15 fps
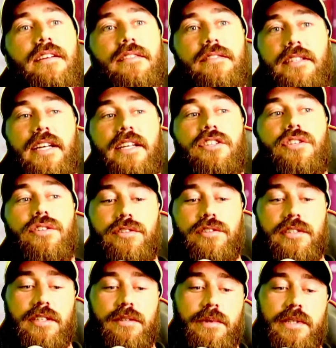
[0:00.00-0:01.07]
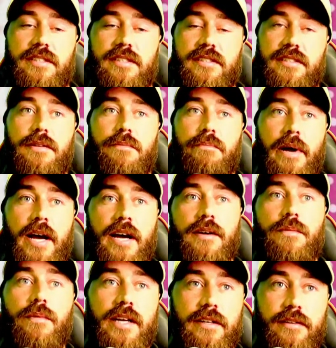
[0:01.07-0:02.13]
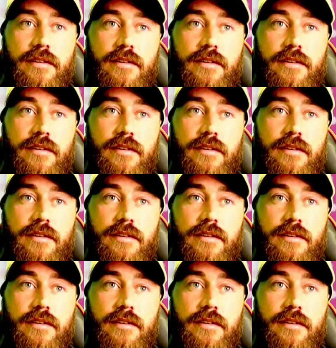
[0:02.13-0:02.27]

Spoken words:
Then usually we sit back, wait